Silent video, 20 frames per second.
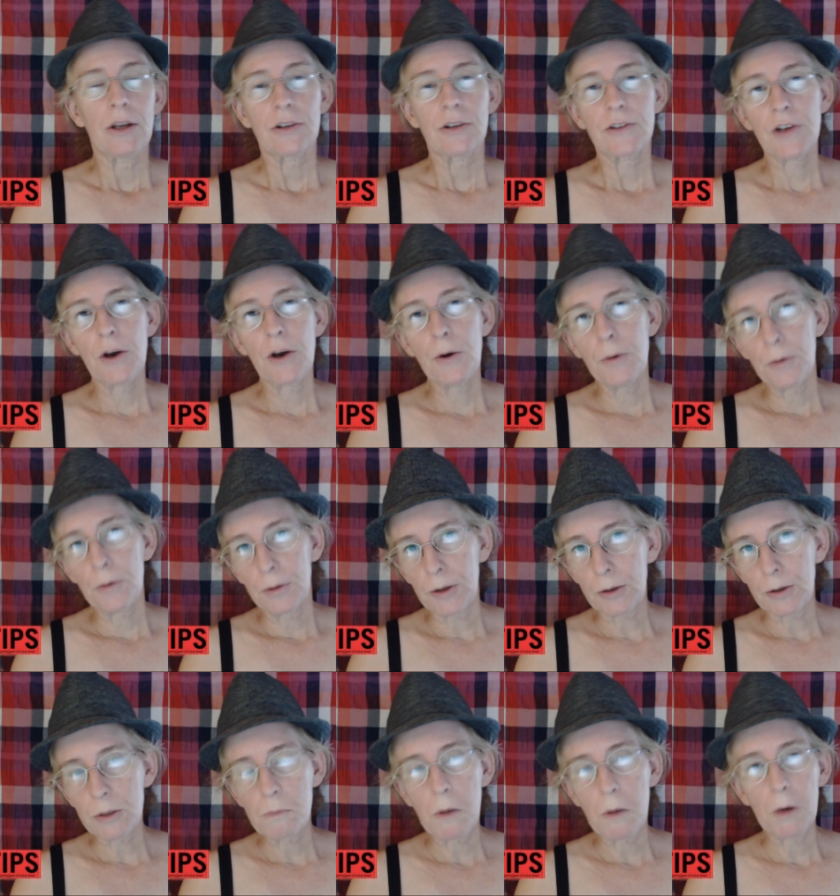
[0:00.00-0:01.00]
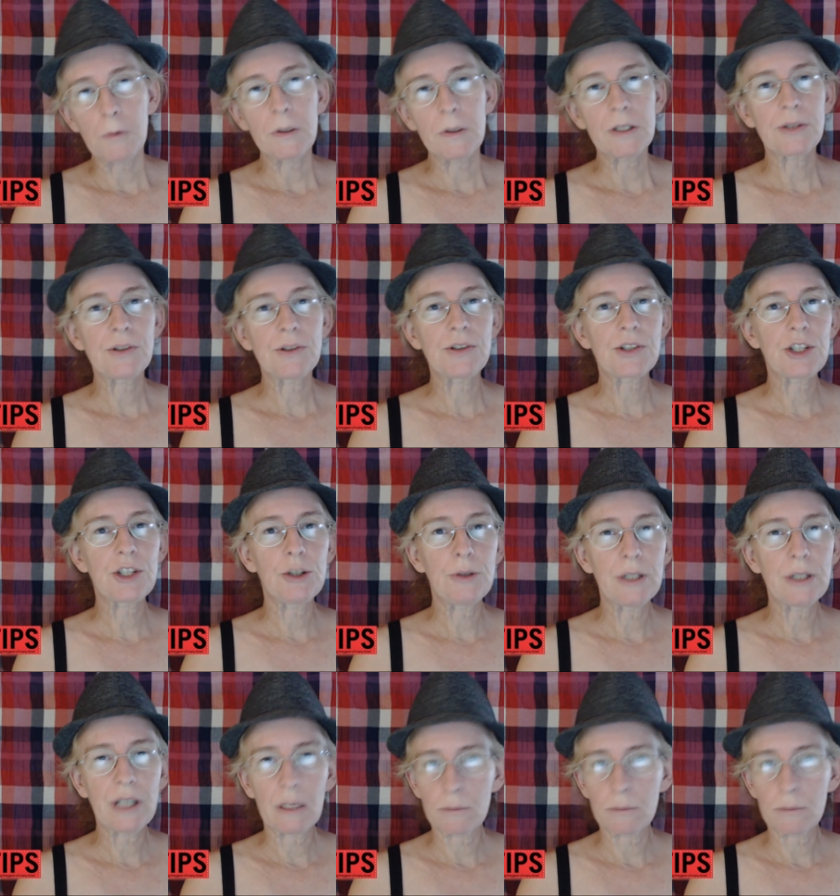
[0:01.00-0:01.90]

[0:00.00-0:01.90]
So there's bonuses to it.